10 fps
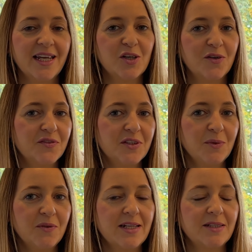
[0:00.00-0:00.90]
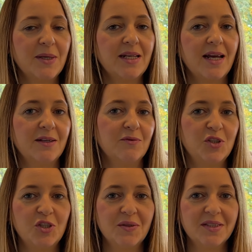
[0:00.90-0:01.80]
get confident with admin, and
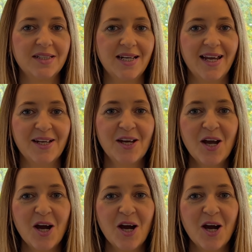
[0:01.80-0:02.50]
reduce tech